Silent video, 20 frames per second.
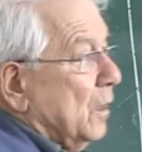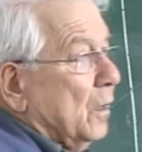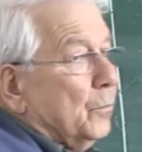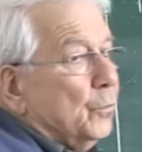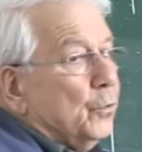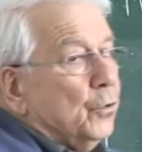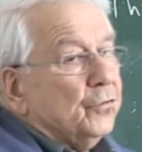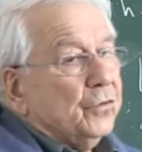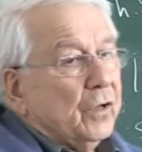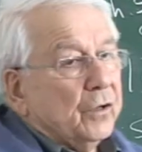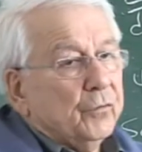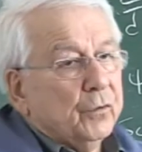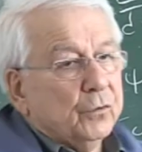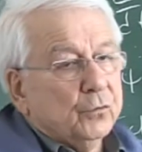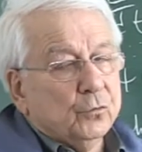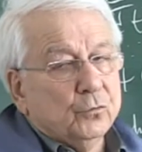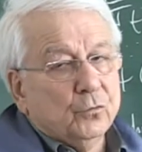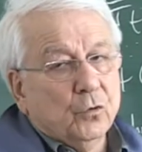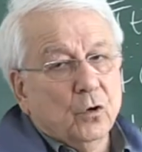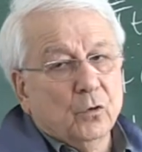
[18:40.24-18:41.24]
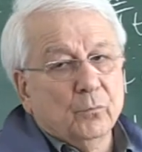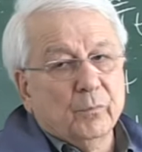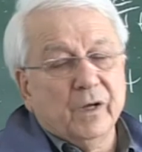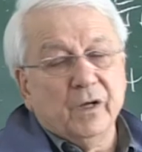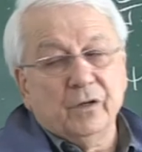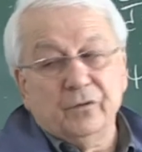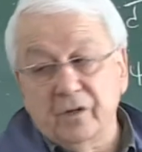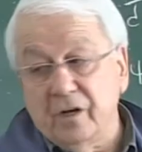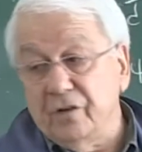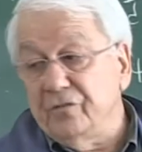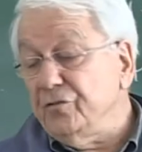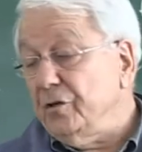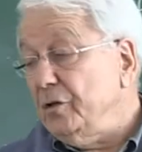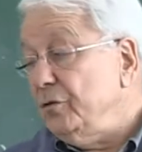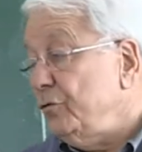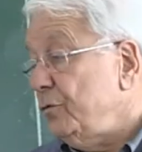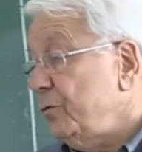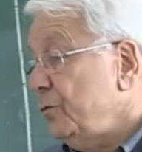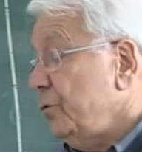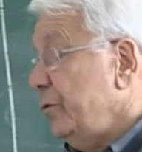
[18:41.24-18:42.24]
Because I want to turn my
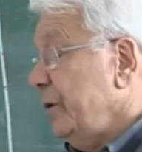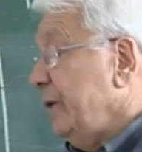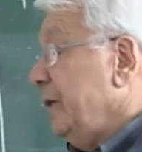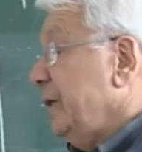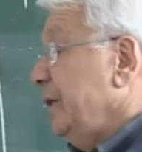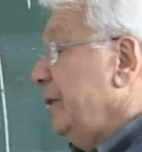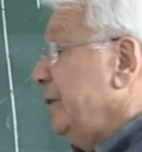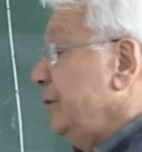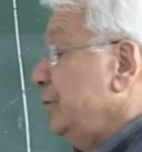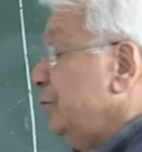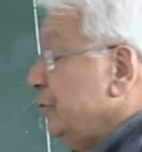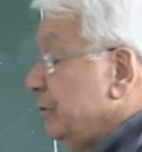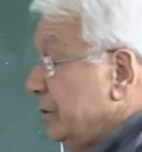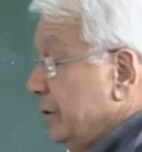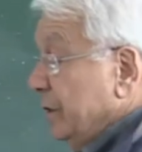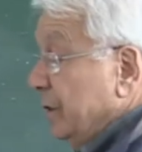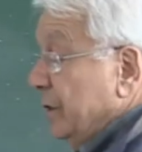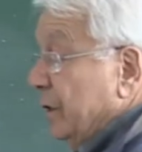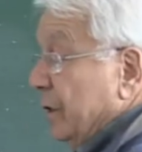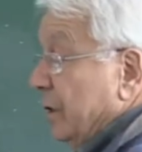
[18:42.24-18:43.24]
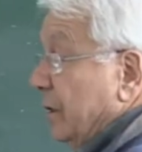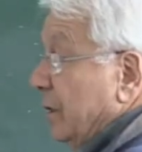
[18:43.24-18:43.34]
attention quickly to the